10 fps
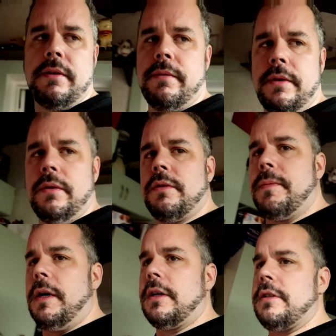when those
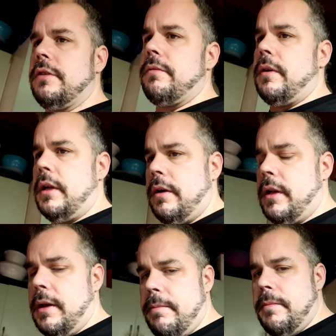boxes run
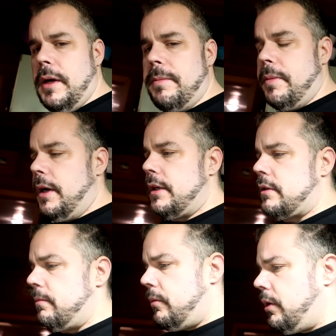out, I might buy
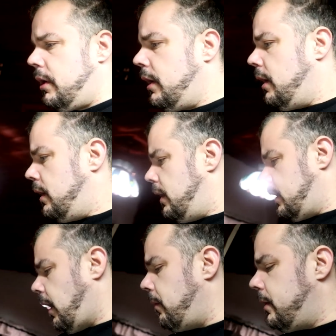some more
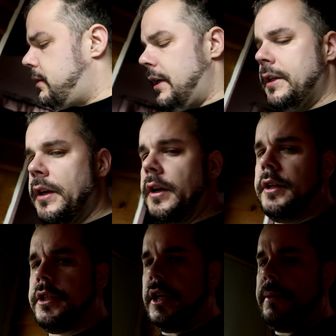like I wouldn't say
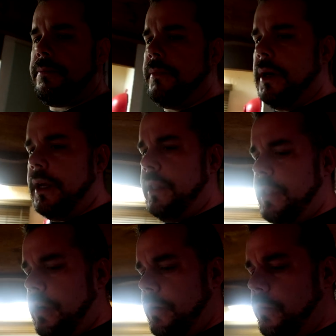dirt cheap, but
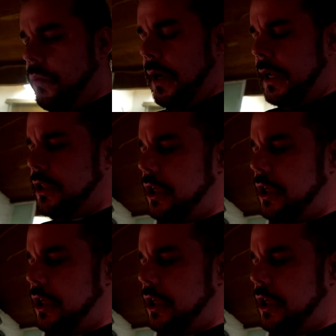they're way